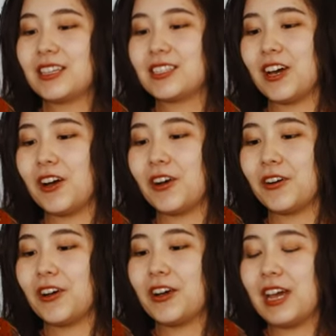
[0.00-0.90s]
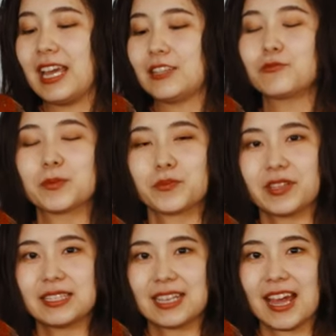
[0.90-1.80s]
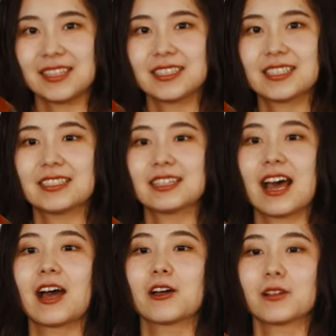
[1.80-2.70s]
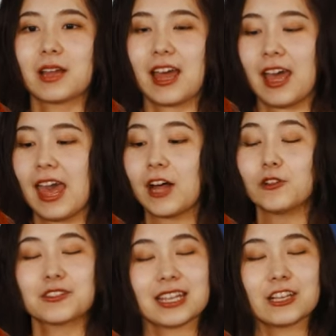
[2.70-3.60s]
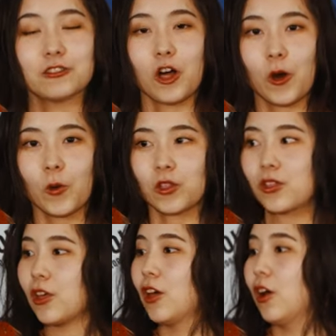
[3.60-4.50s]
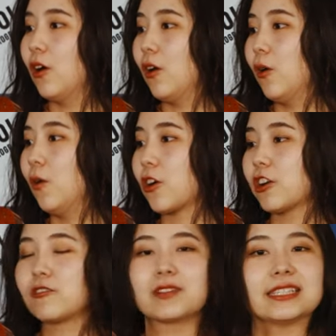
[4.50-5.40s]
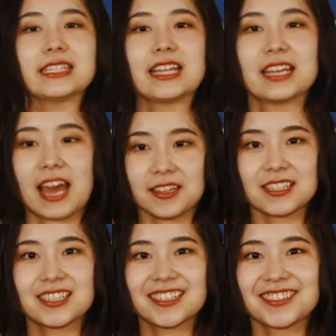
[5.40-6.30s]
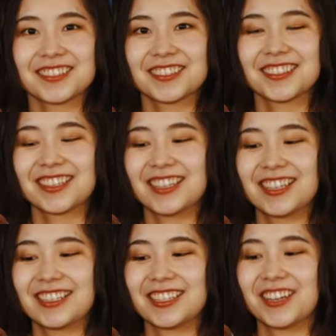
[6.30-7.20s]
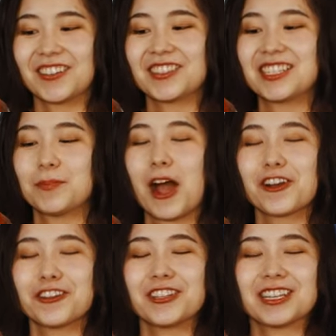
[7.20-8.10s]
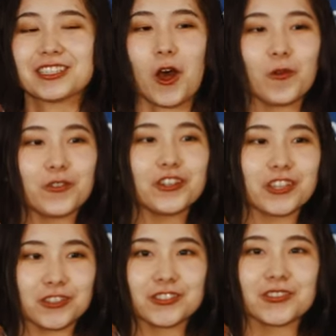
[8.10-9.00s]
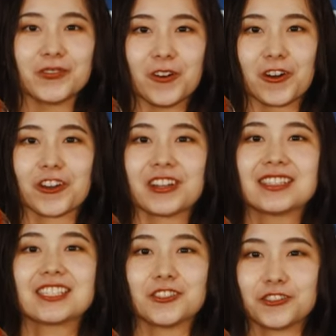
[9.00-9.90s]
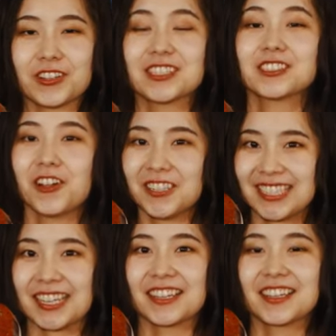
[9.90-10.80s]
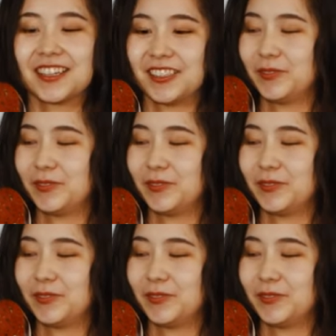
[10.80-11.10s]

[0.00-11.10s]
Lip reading: So it represents that healthy growth or resilience. So this pattern is often used for children's clothing.